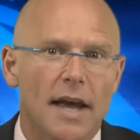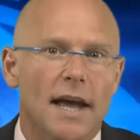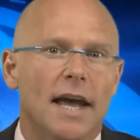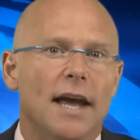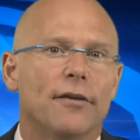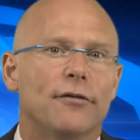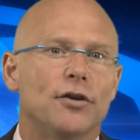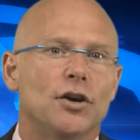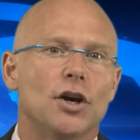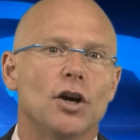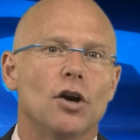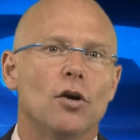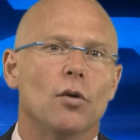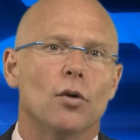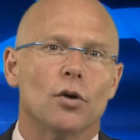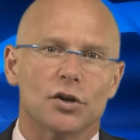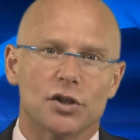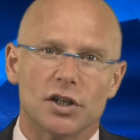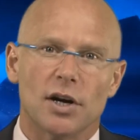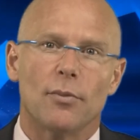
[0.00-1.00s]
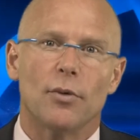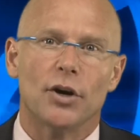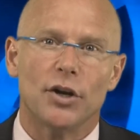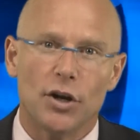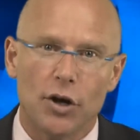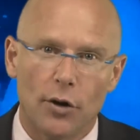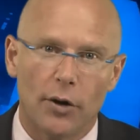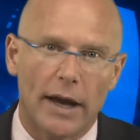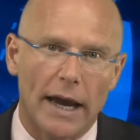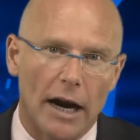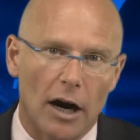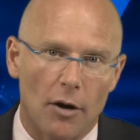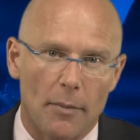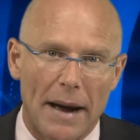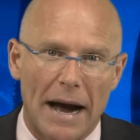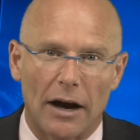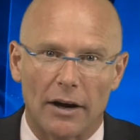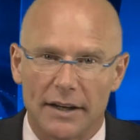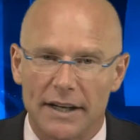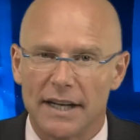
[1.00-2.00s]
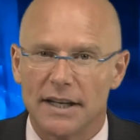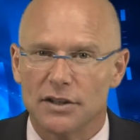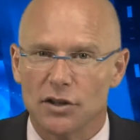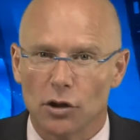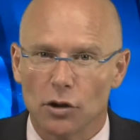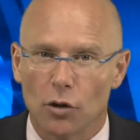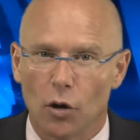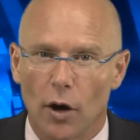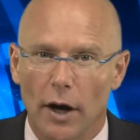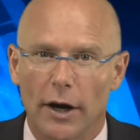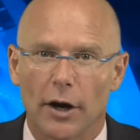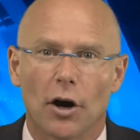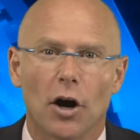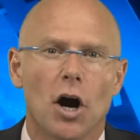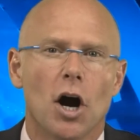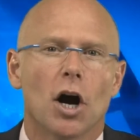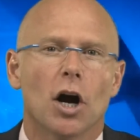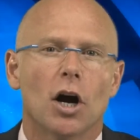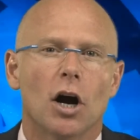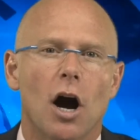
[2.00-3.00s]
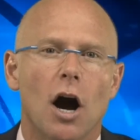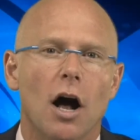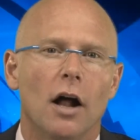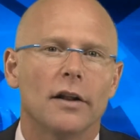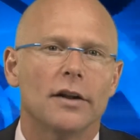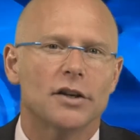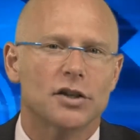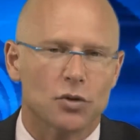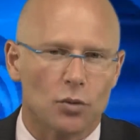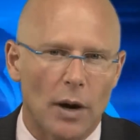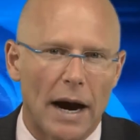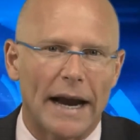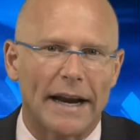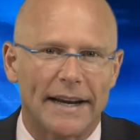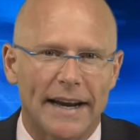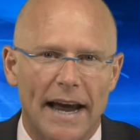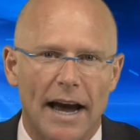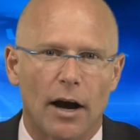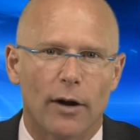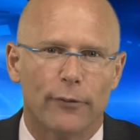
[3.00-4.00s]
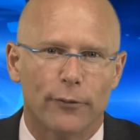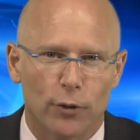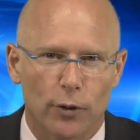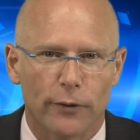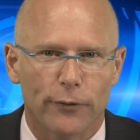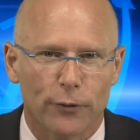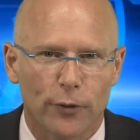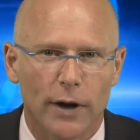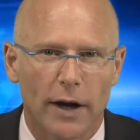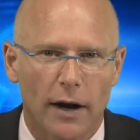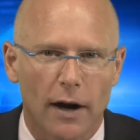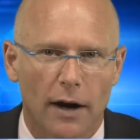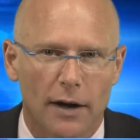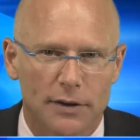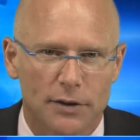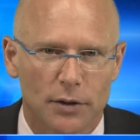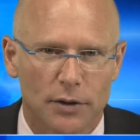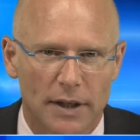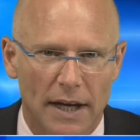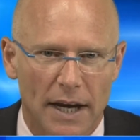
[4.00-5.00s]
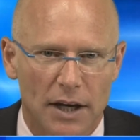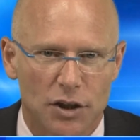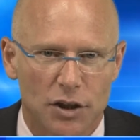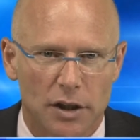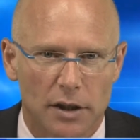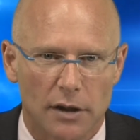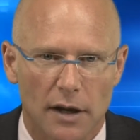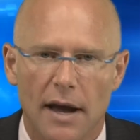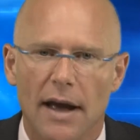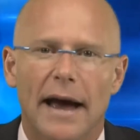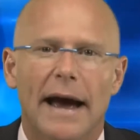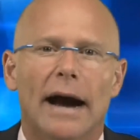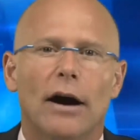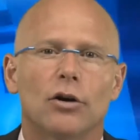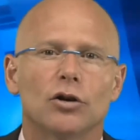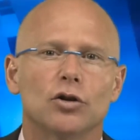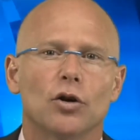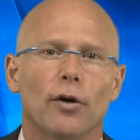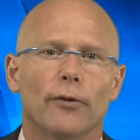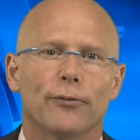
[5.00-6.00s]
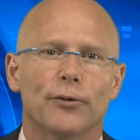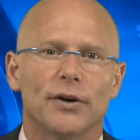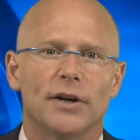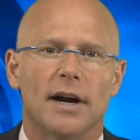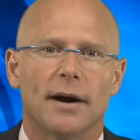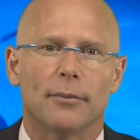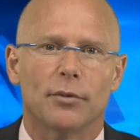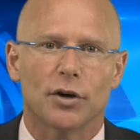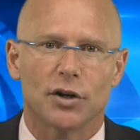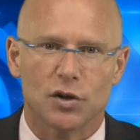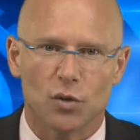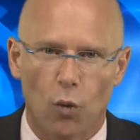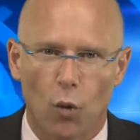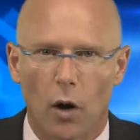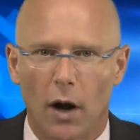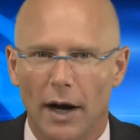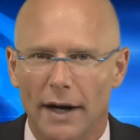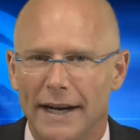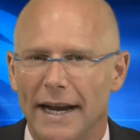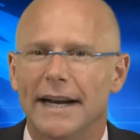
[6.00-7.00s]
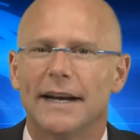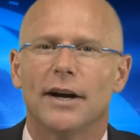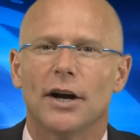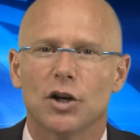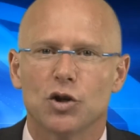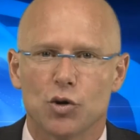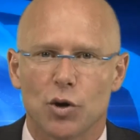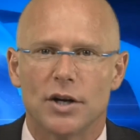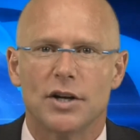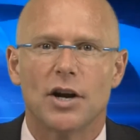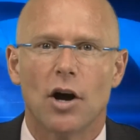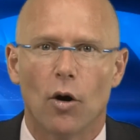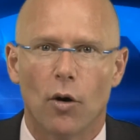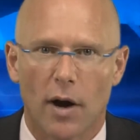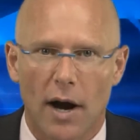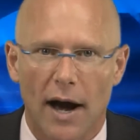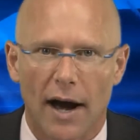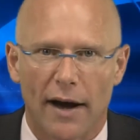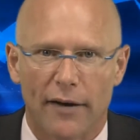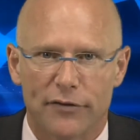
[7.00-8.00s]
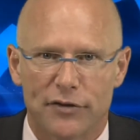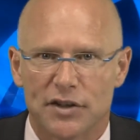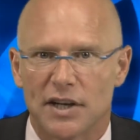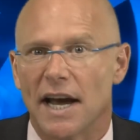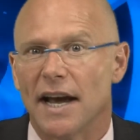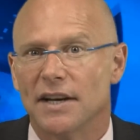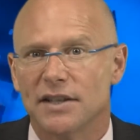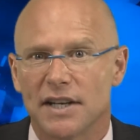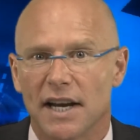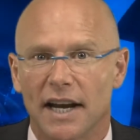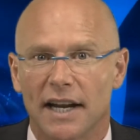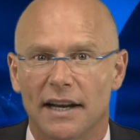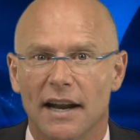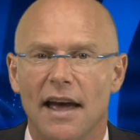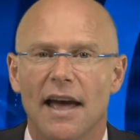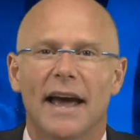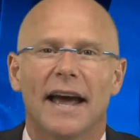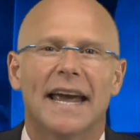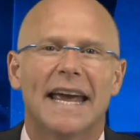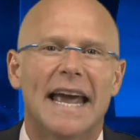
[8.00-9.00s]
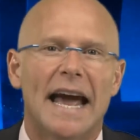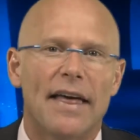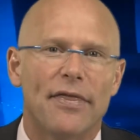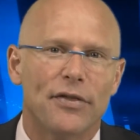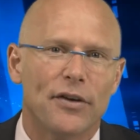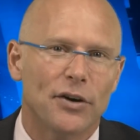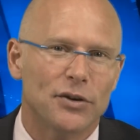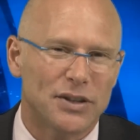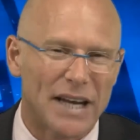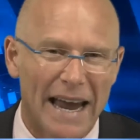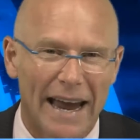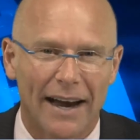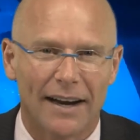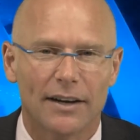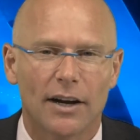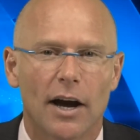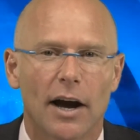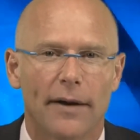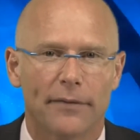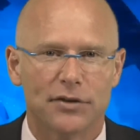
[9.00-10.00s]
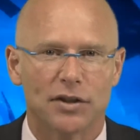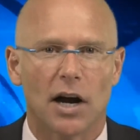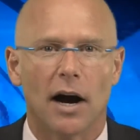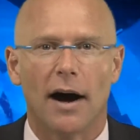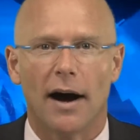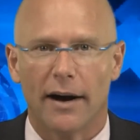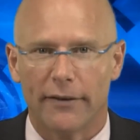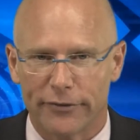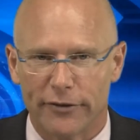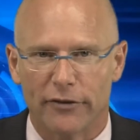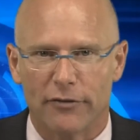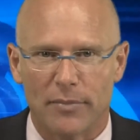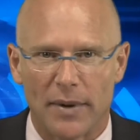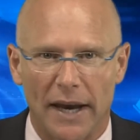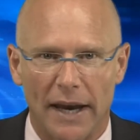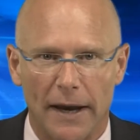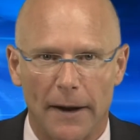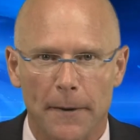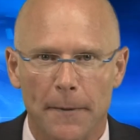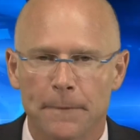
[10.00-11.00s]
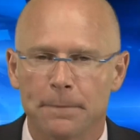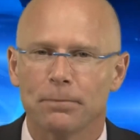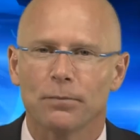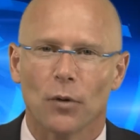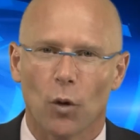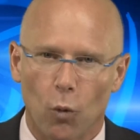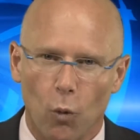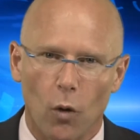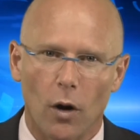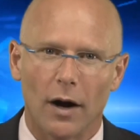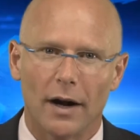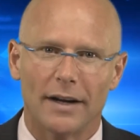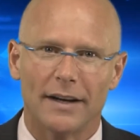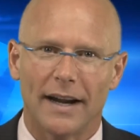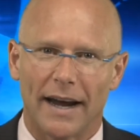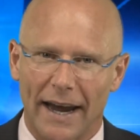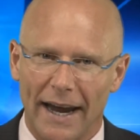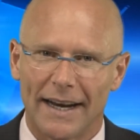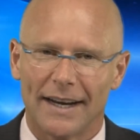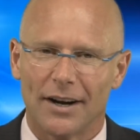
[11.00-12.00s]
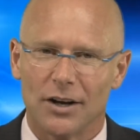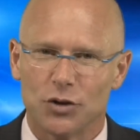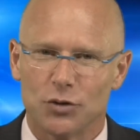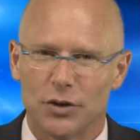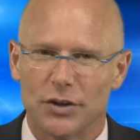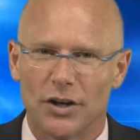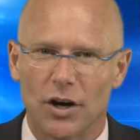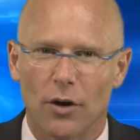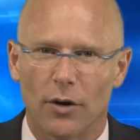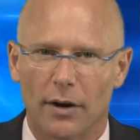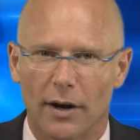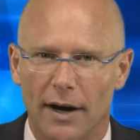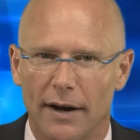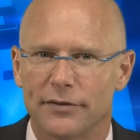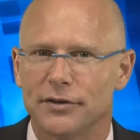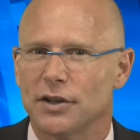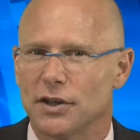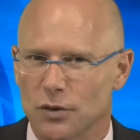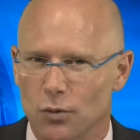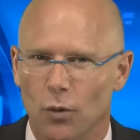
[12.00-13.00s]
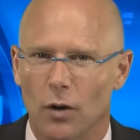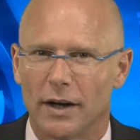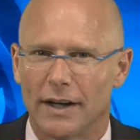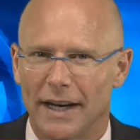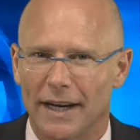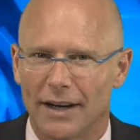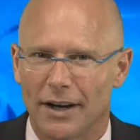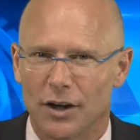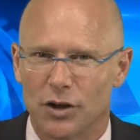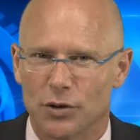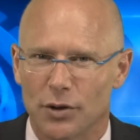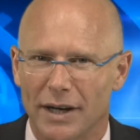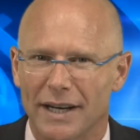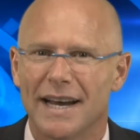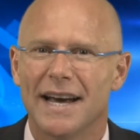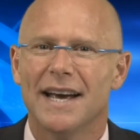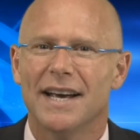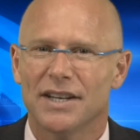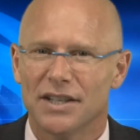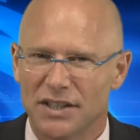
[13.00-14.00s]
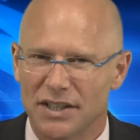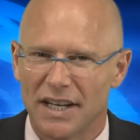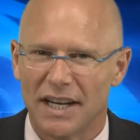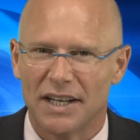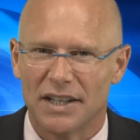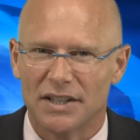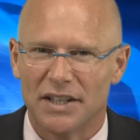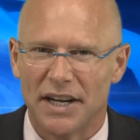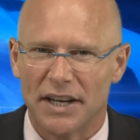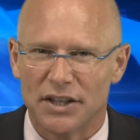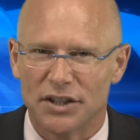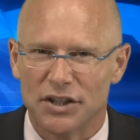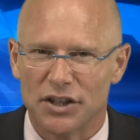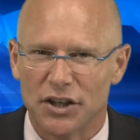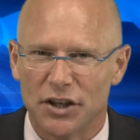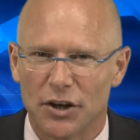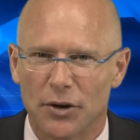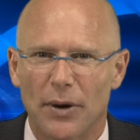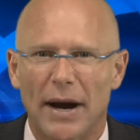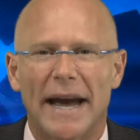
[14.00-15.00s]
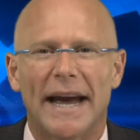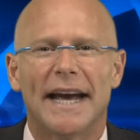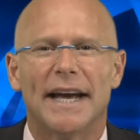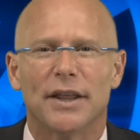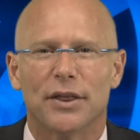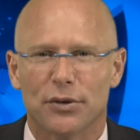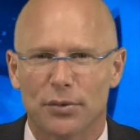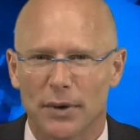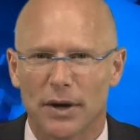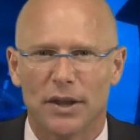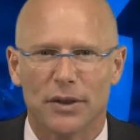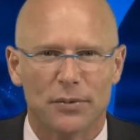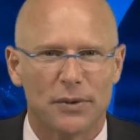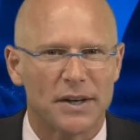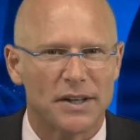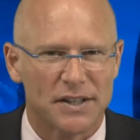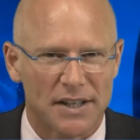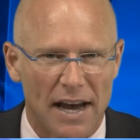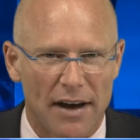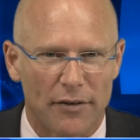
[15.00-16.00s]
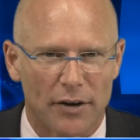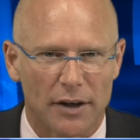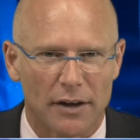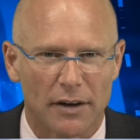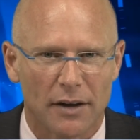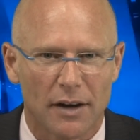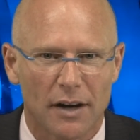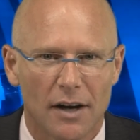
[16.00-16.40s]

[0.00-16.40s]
If you or someone you care about needs a lawyer, call us right now for a free consultation. Our toll-free number is 1-800-NO-CUFFS, as in, get those handcuffs off of me. 1-800-NO-CUFFS is 1-800-662-8337.